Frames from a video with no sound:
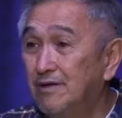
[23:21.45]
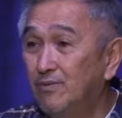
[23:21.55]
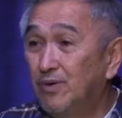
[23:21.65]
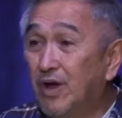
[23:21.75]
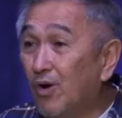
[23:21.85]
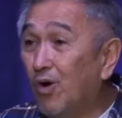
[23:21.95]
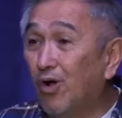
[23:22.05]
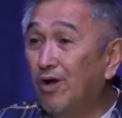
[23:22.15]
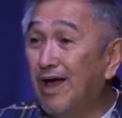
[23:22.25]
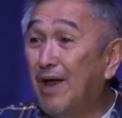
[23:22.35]
We are
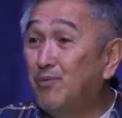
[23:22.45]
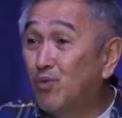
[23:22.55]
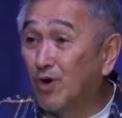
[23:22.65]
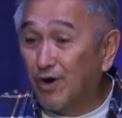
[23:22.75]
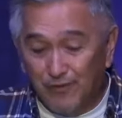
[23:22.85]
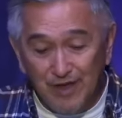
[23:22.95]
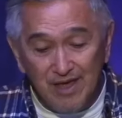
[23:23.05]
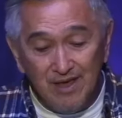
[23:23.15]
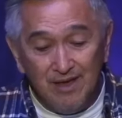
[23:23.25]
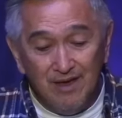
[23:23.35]
all unworthy